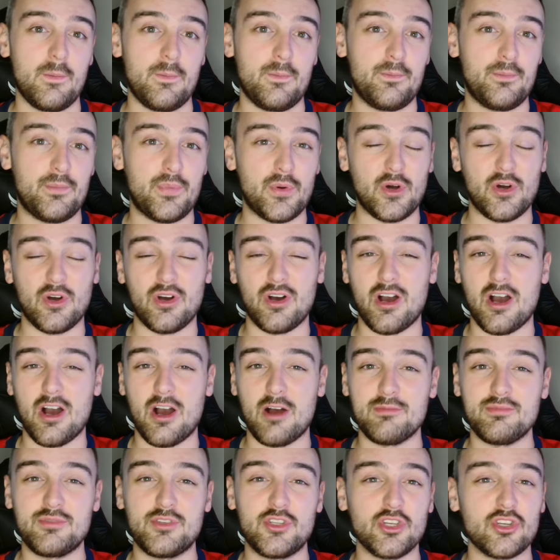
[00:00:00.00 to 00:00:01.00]
But
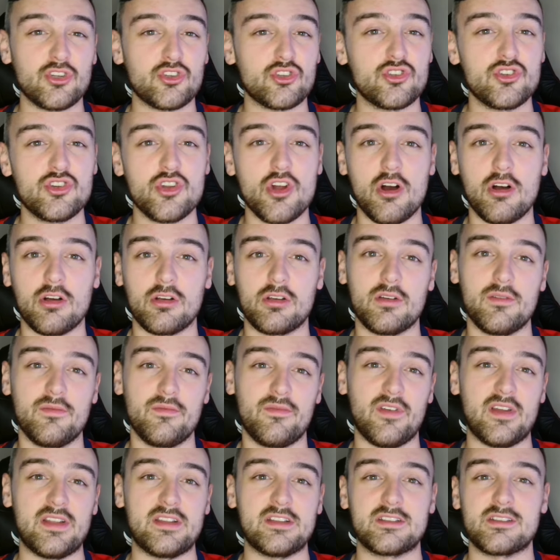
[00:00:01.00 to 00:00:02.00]
I'm just not
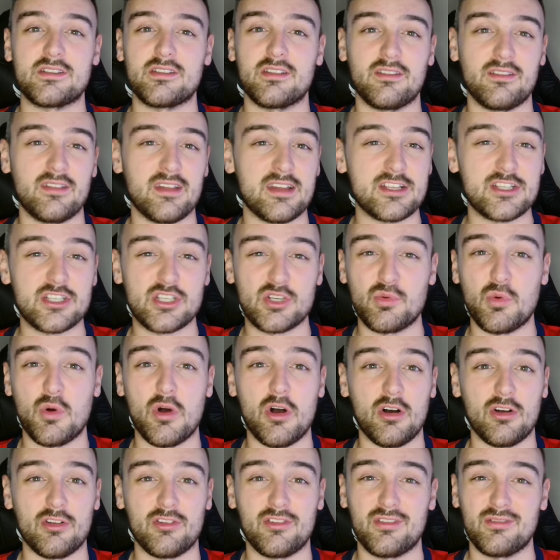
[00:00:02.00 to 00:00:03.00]
convinced that their
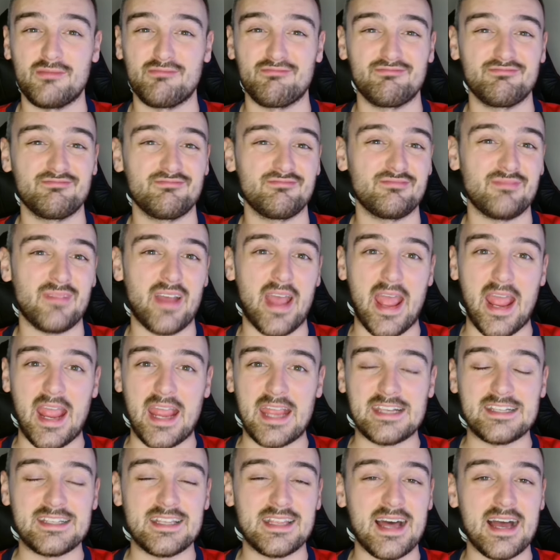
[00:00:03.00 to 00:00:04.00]
squad
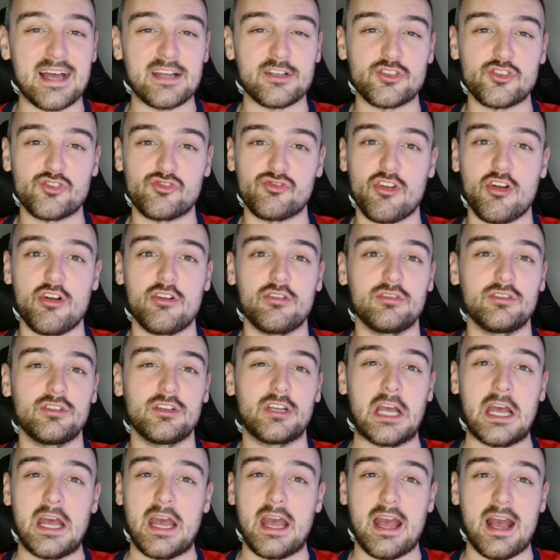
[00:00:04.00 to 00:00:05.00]
is that strong.
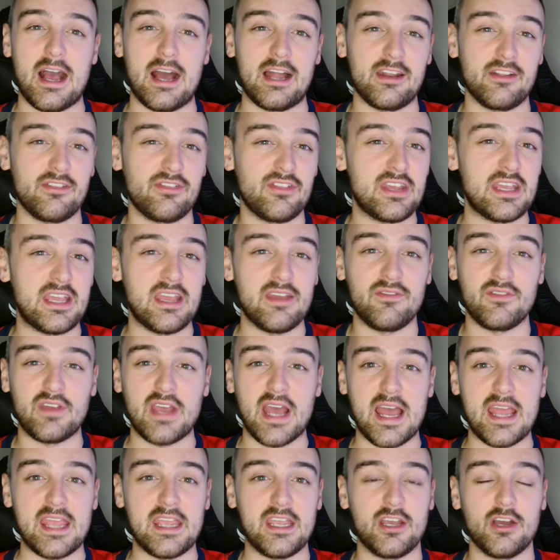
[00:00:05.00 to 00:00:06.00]
And I think if
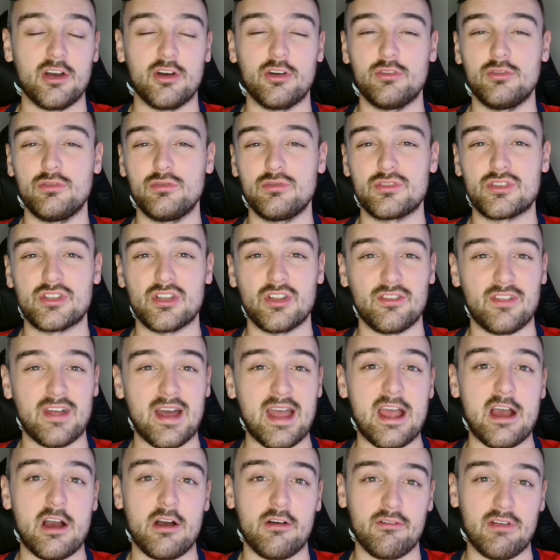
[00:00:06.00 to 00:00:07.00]
Kane goes, they
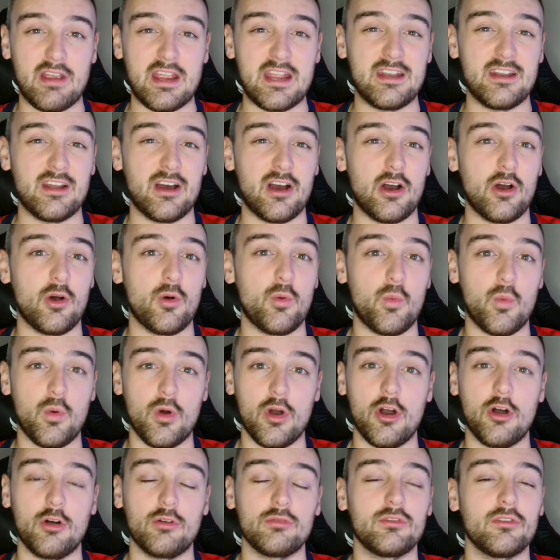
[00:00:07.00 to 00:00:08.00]
are in a
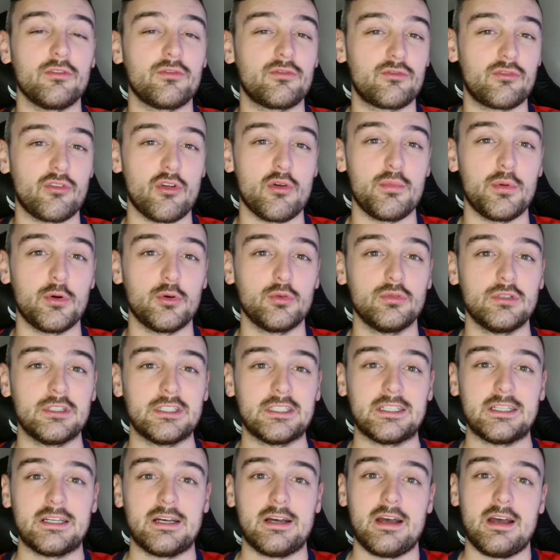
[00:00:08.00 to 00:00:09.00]
world of trouble.
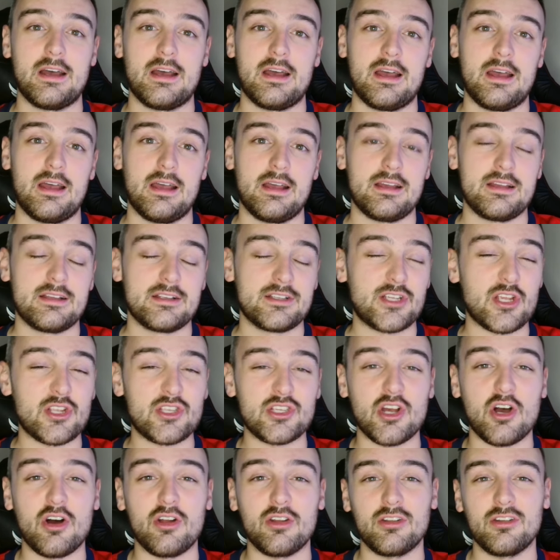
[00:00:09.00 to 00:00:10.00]
So
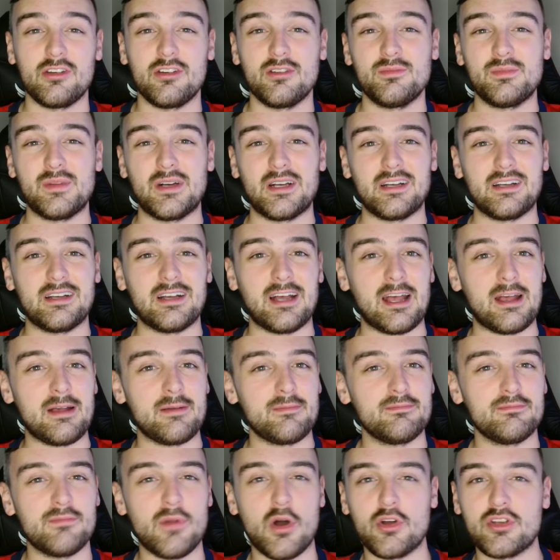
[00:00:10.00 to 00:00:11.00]
Tottenham
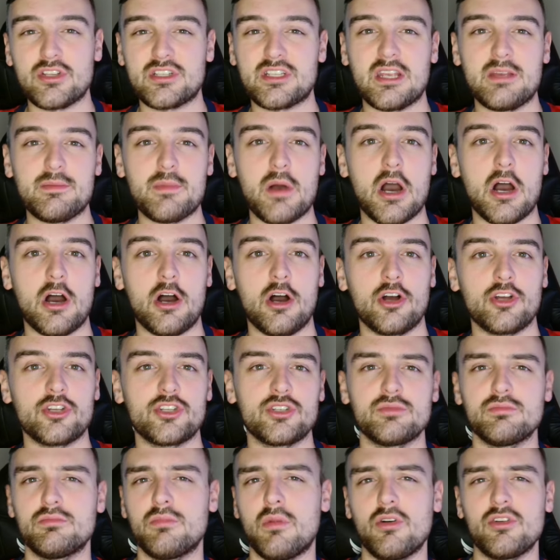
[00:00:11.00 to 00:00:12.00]
might seem
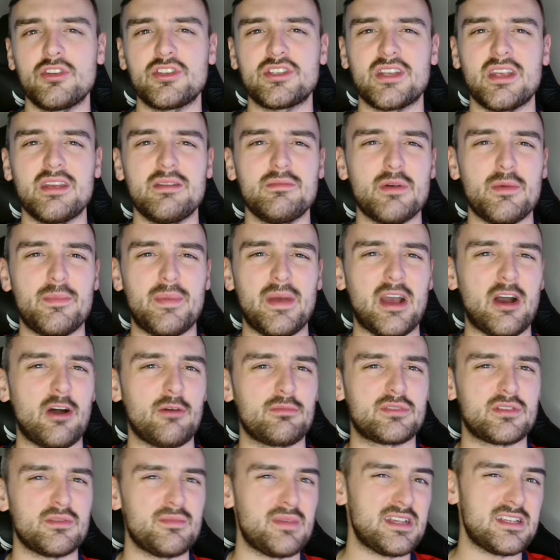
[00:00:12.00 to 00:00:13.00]
harsh, might seem a bit
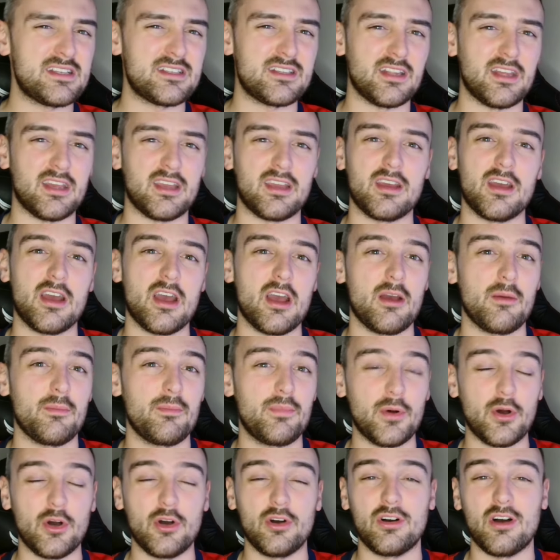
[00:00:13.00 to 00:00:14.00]
optimistic,
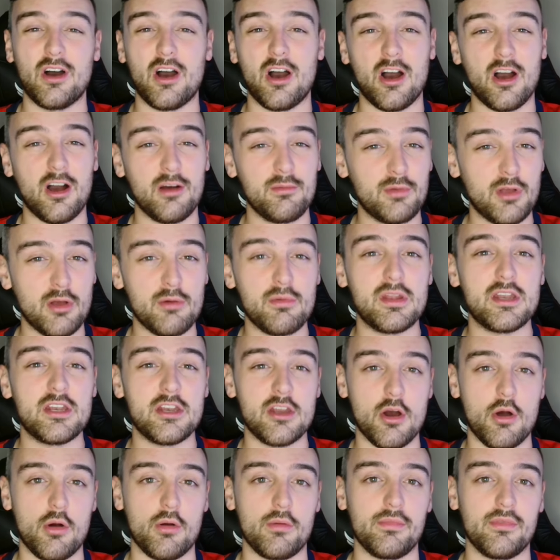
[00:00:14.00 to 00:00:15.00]
but I'm going
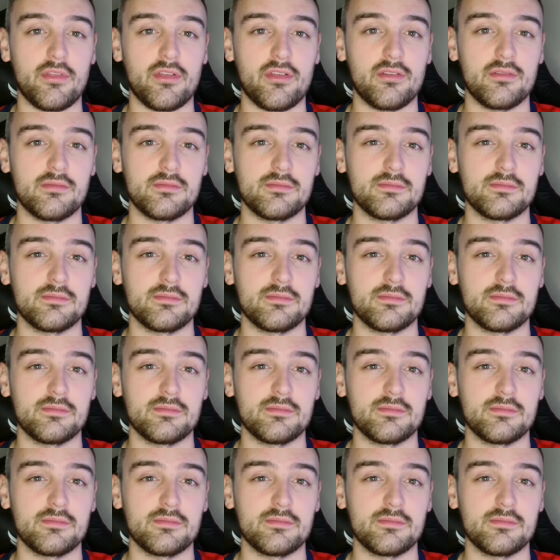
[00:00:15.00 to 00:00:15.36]
9th.